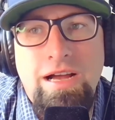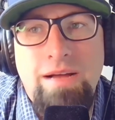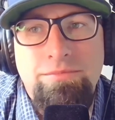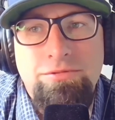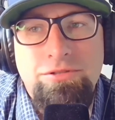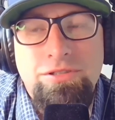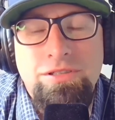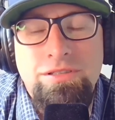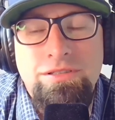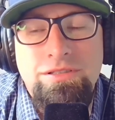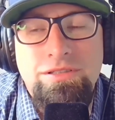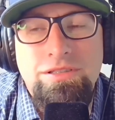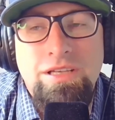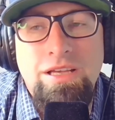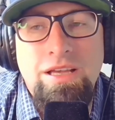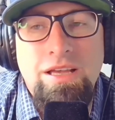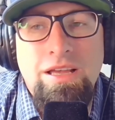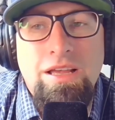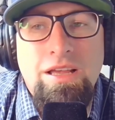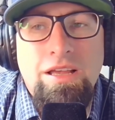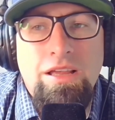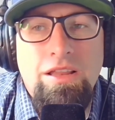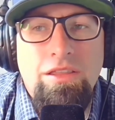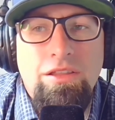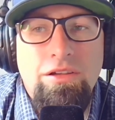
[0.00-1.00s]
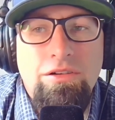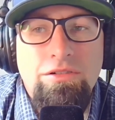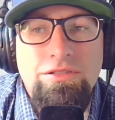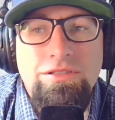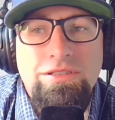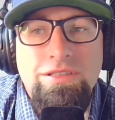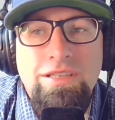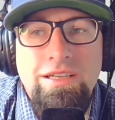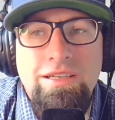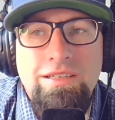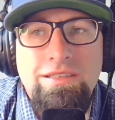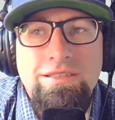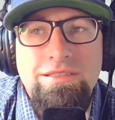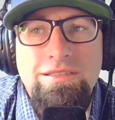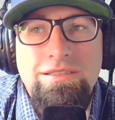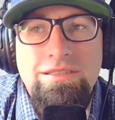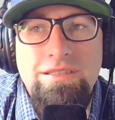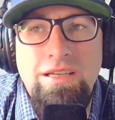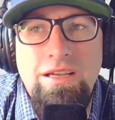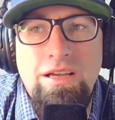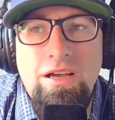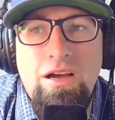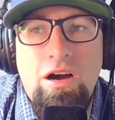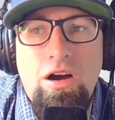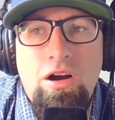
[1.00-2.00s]
options. Those things
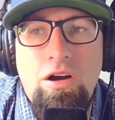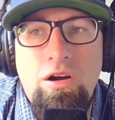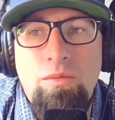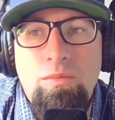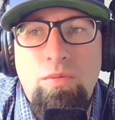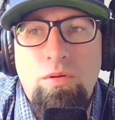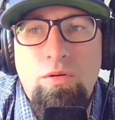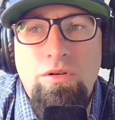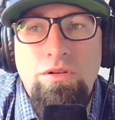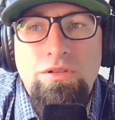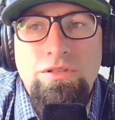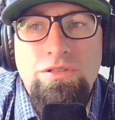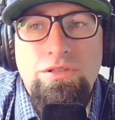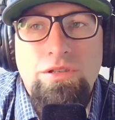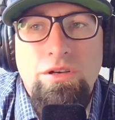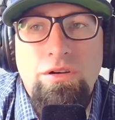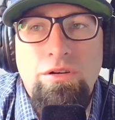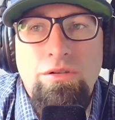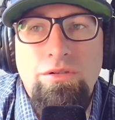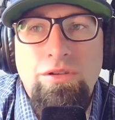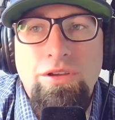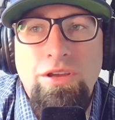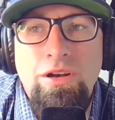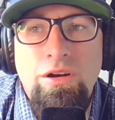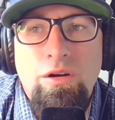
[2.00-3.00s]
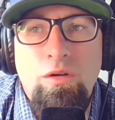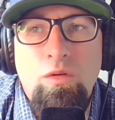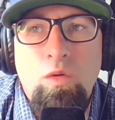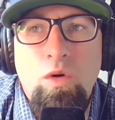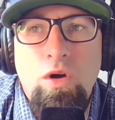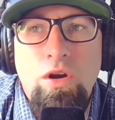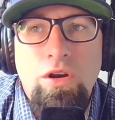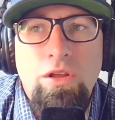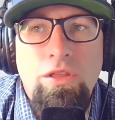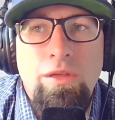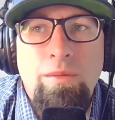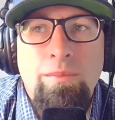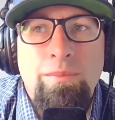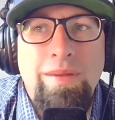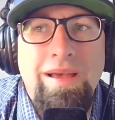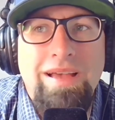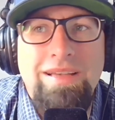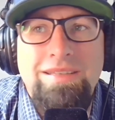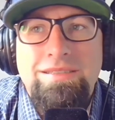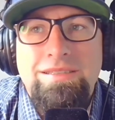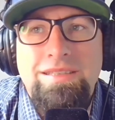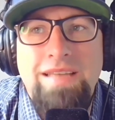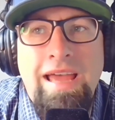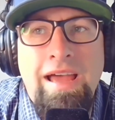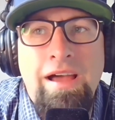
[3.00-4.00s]
are important. So, what are the
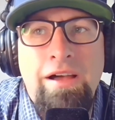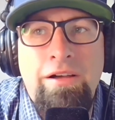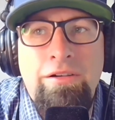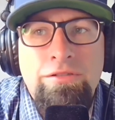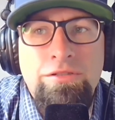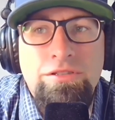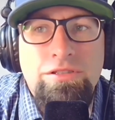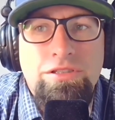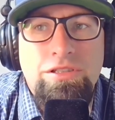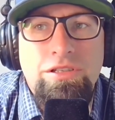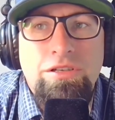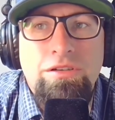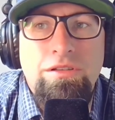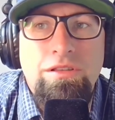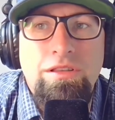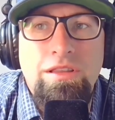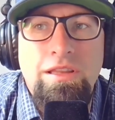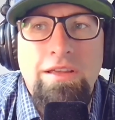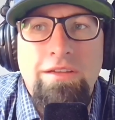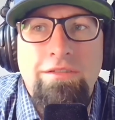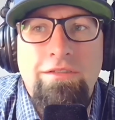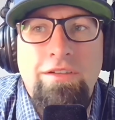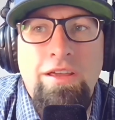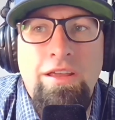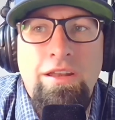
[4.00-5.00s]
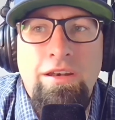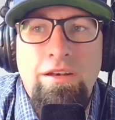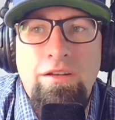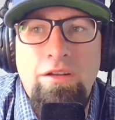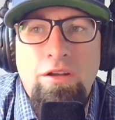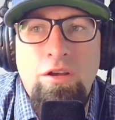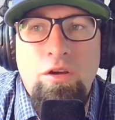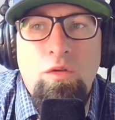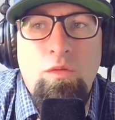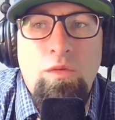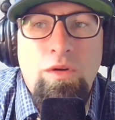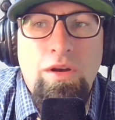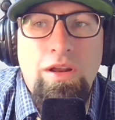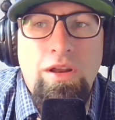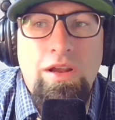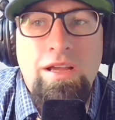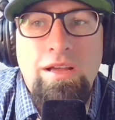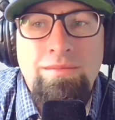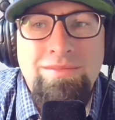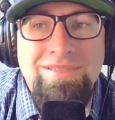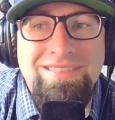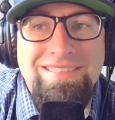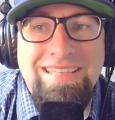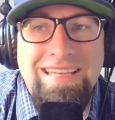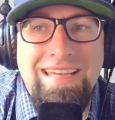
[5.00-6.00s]
best towns to live in when it
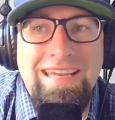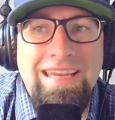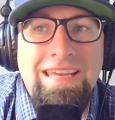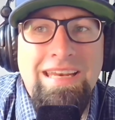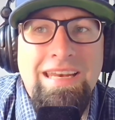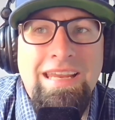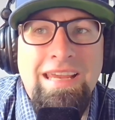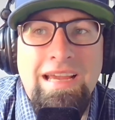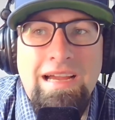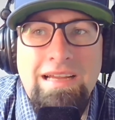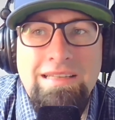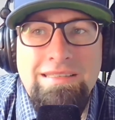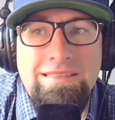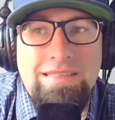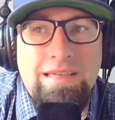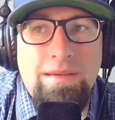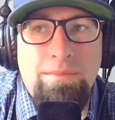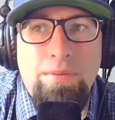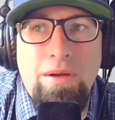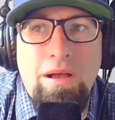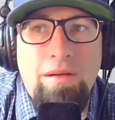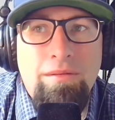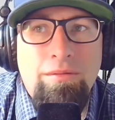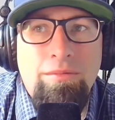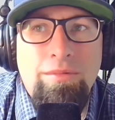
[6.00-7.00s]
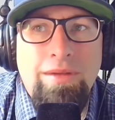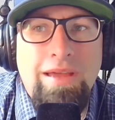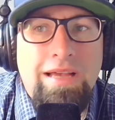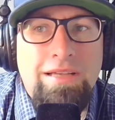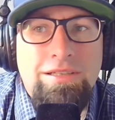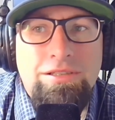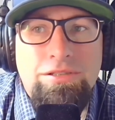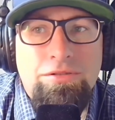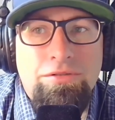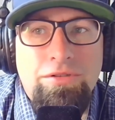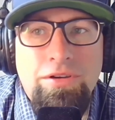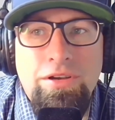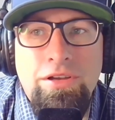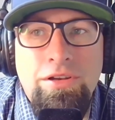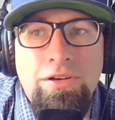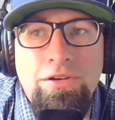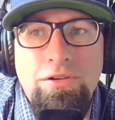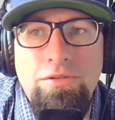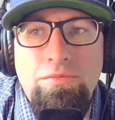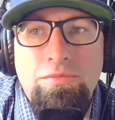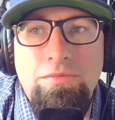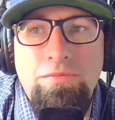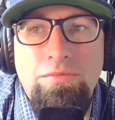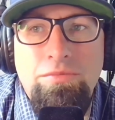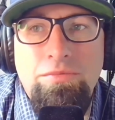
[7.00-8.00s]
comes to eating? I'd say probably Astoria and
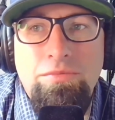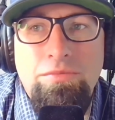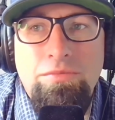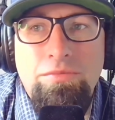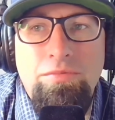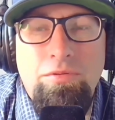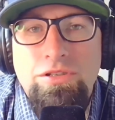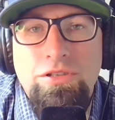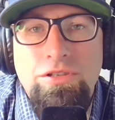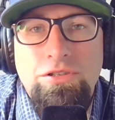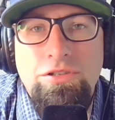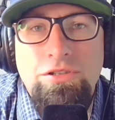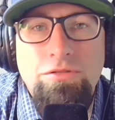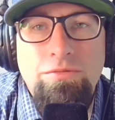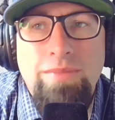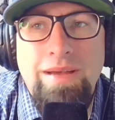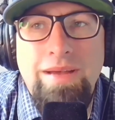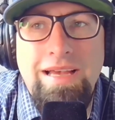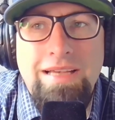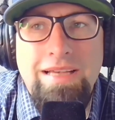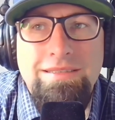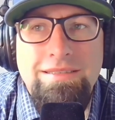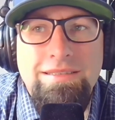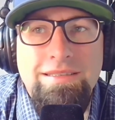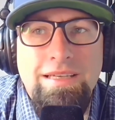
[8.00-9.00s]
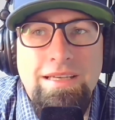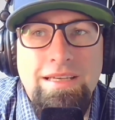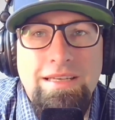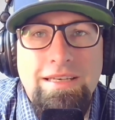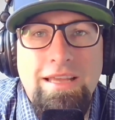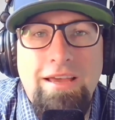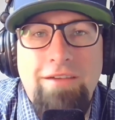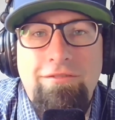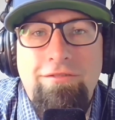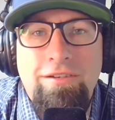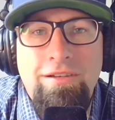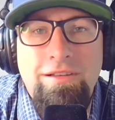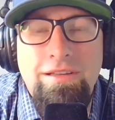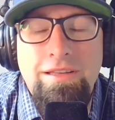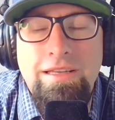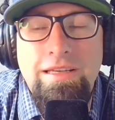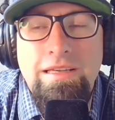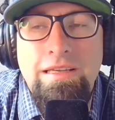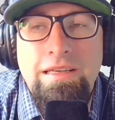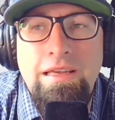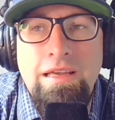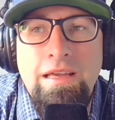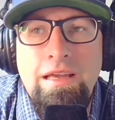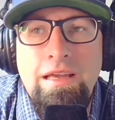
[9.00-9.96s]
Newport. Those are the two best, definitely.